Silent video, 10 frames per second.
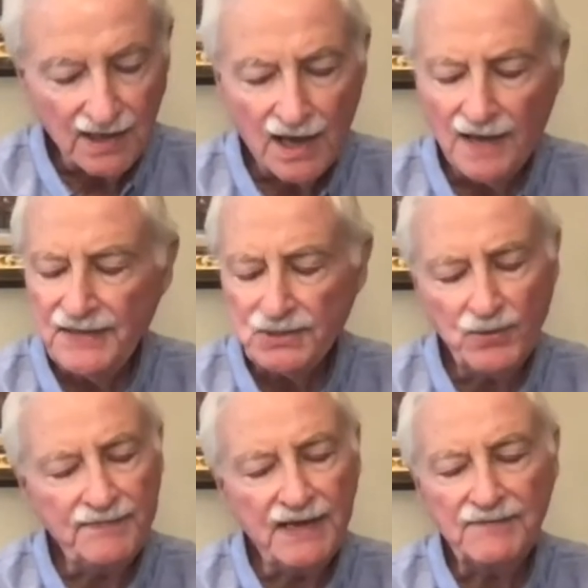This
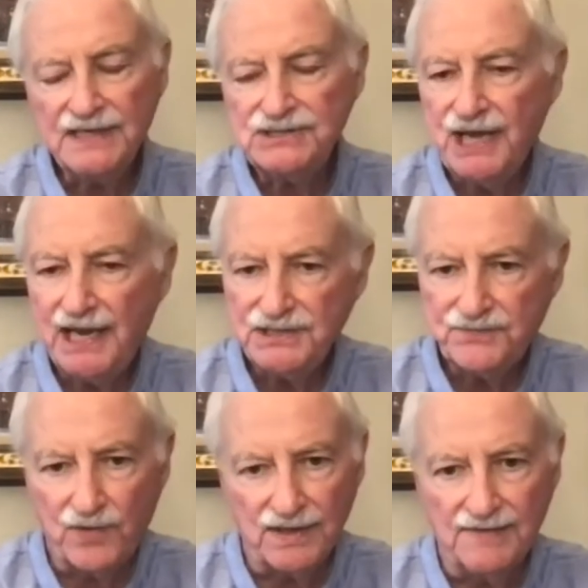would be a big change
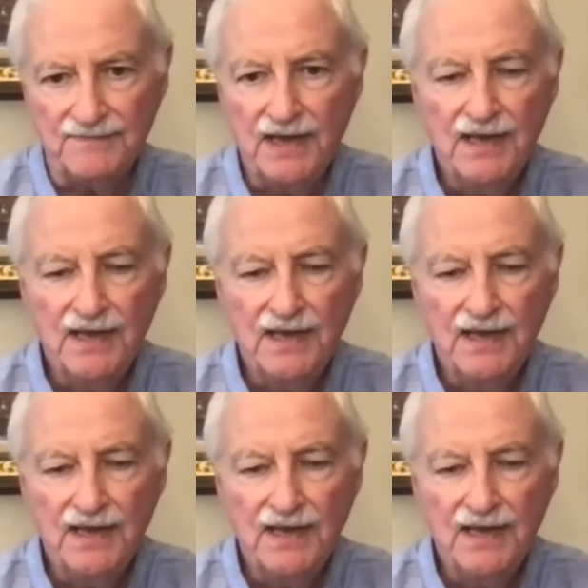for them.